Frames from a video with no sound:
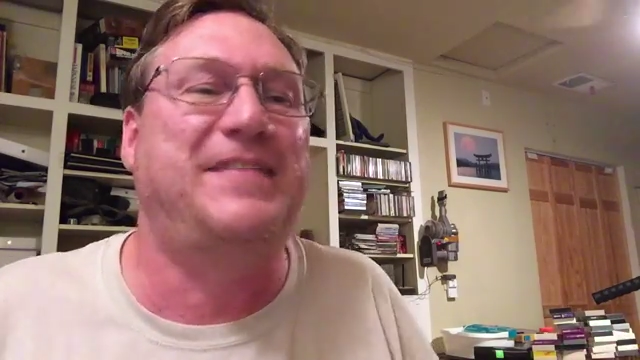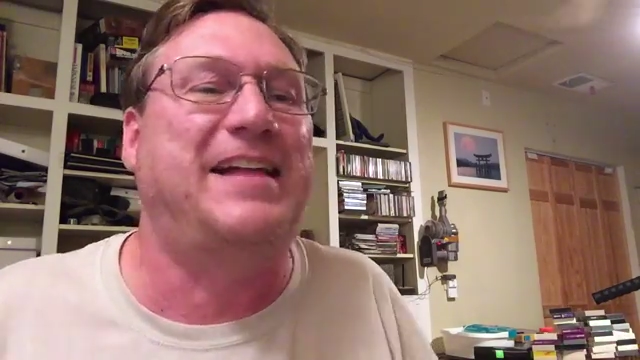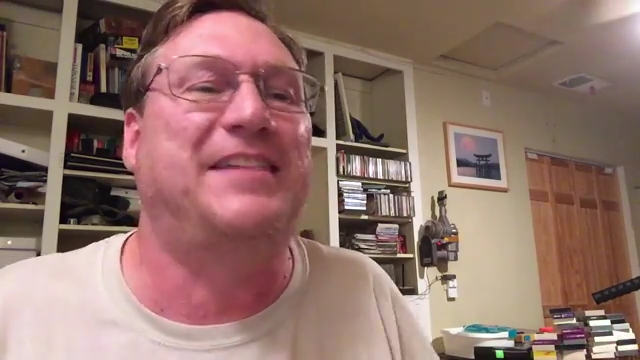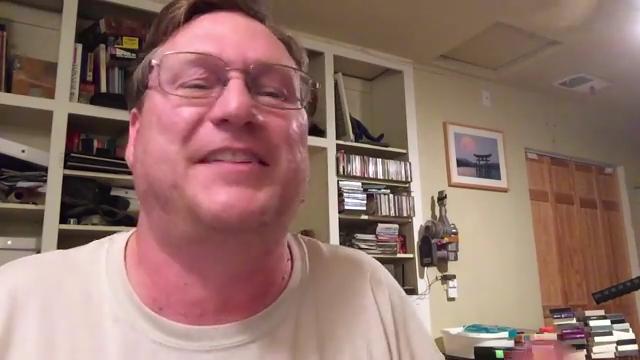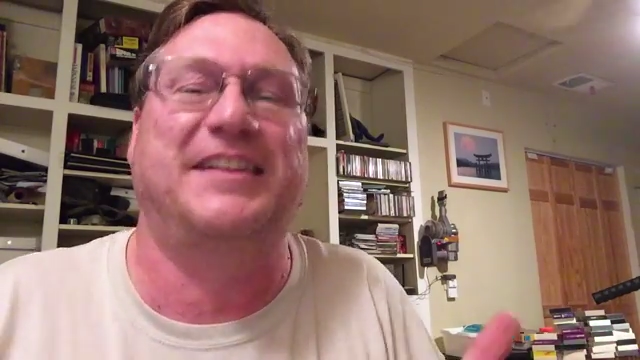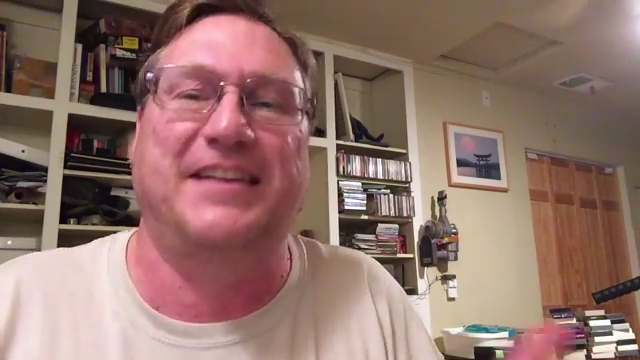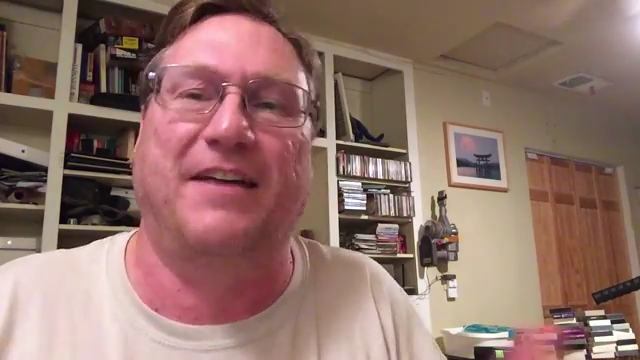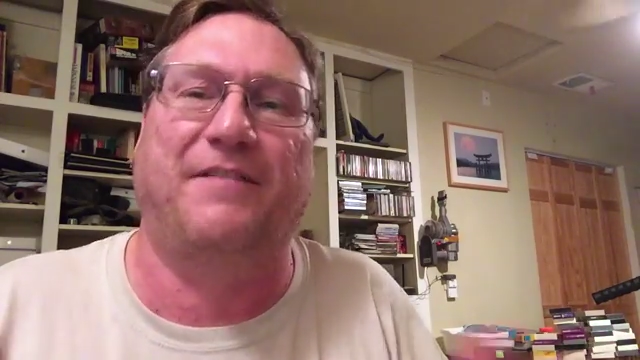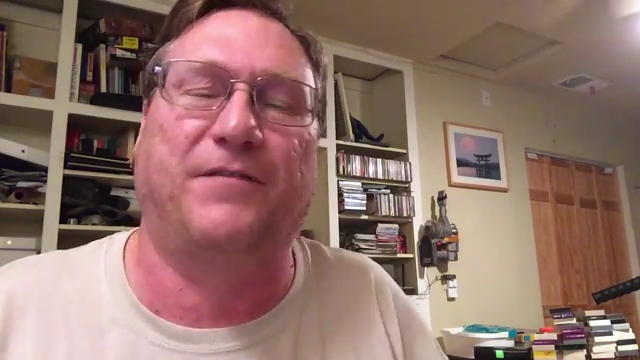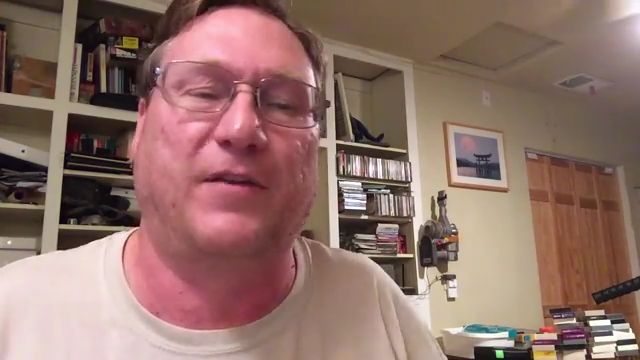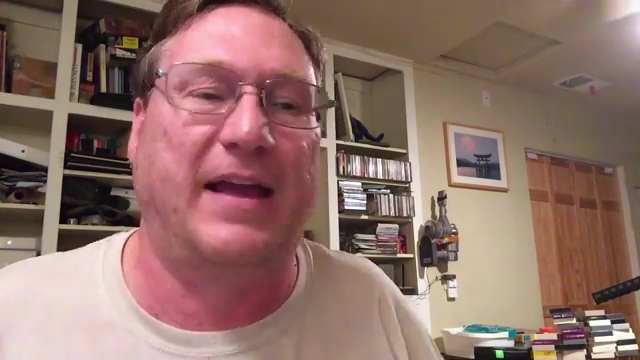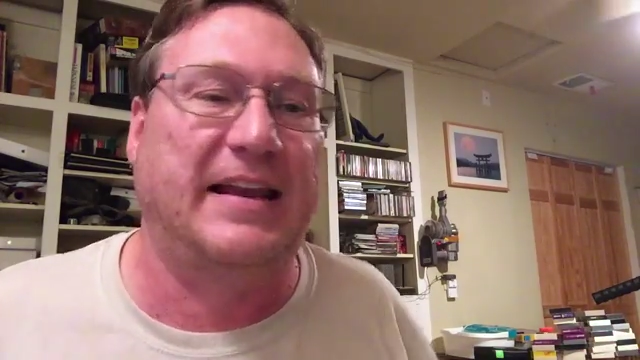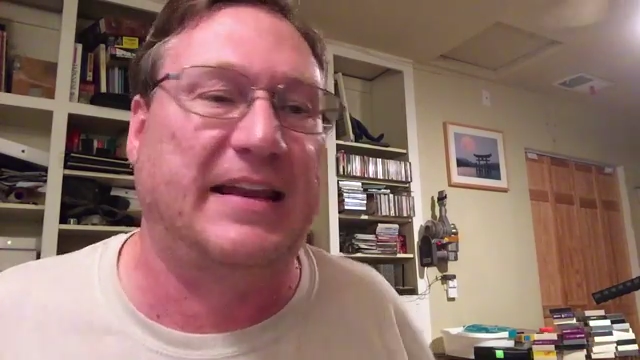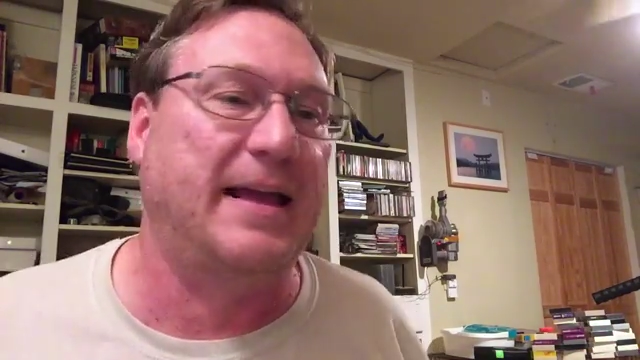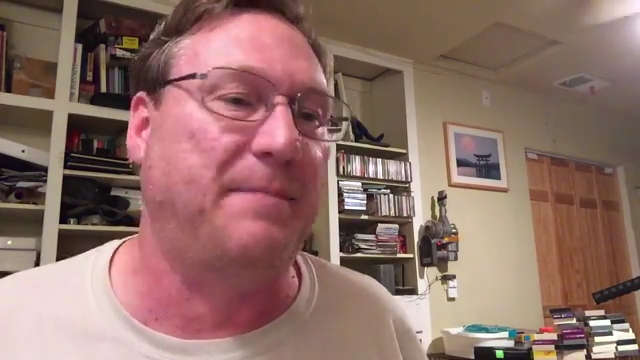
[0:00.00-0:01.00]
That's enough for
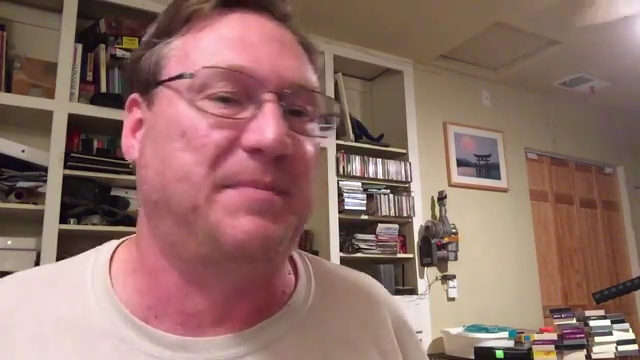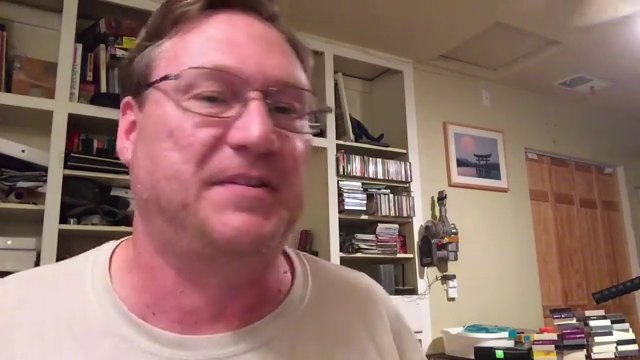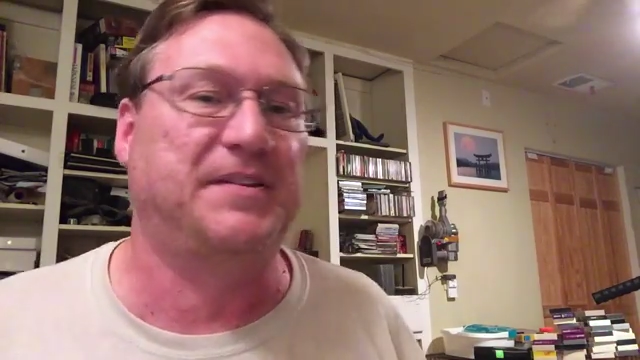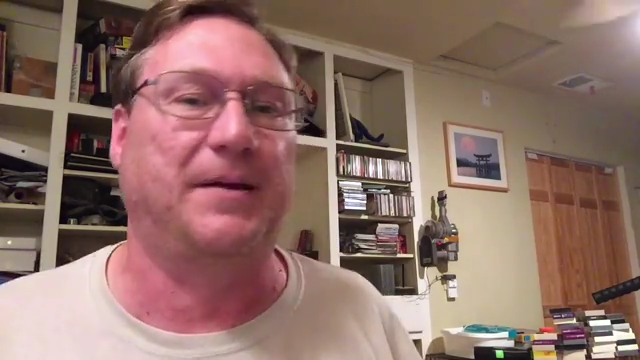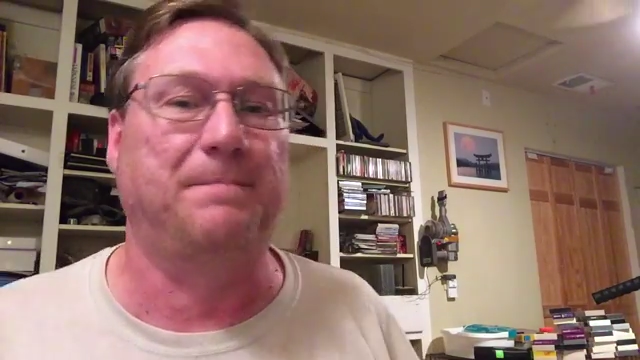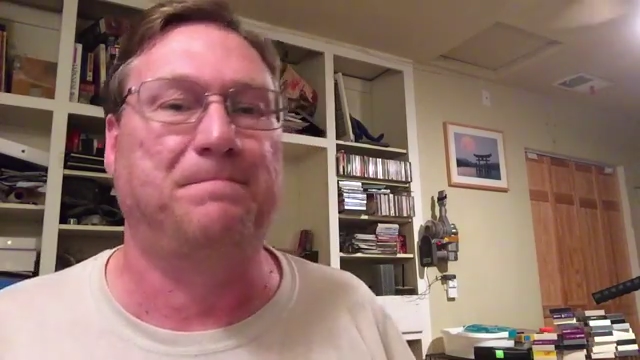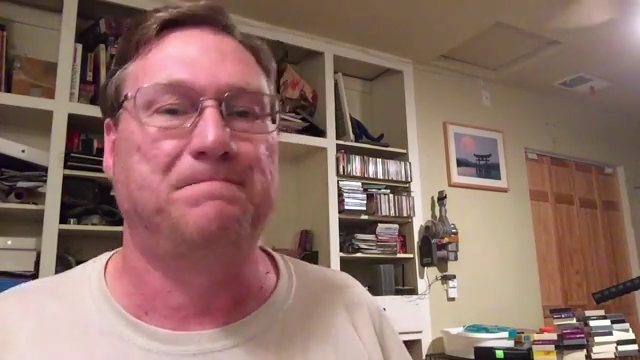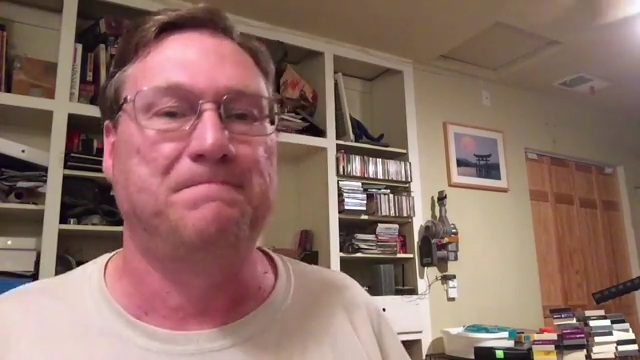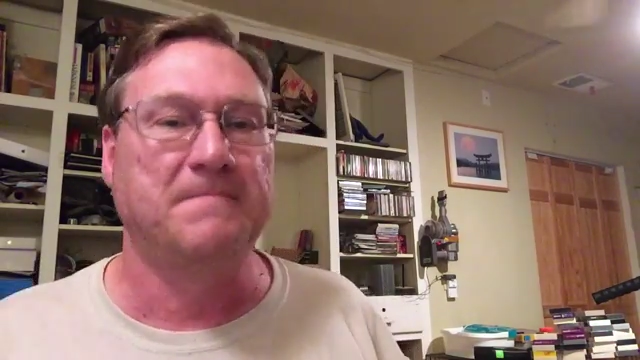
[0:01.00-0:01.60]
any episode.